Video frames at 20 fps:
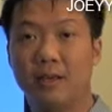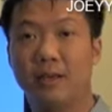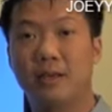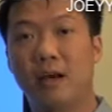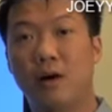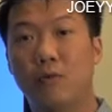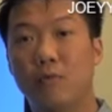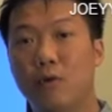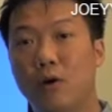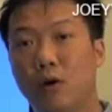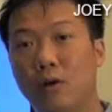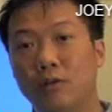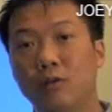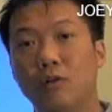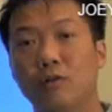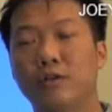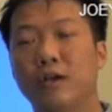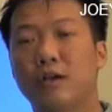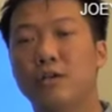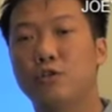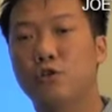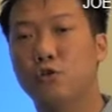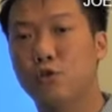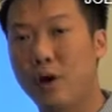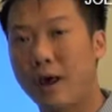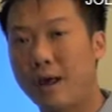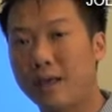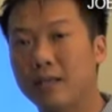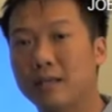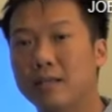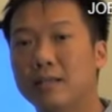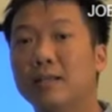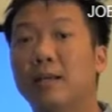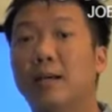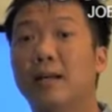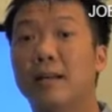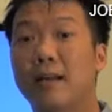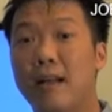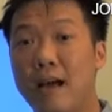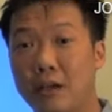Now we all know that dragon
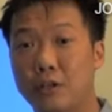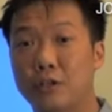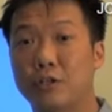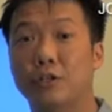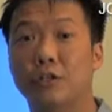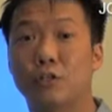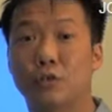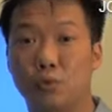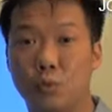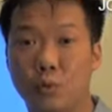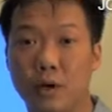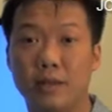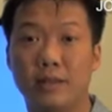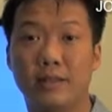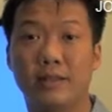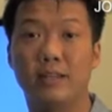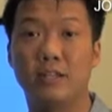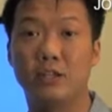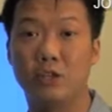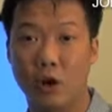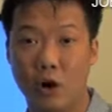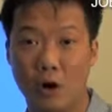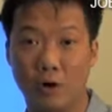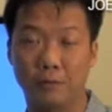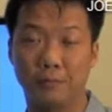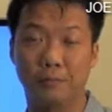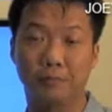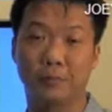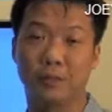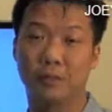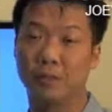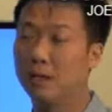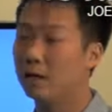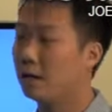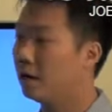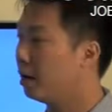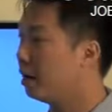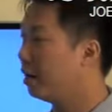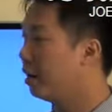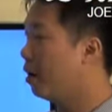clashes with the dog,
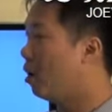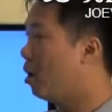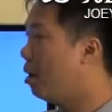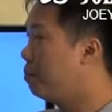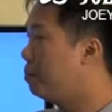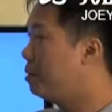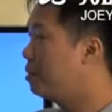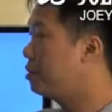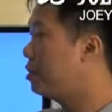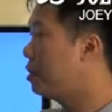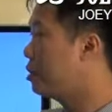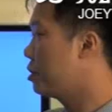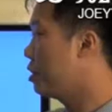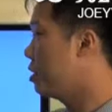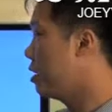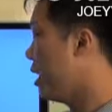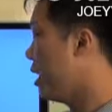opposition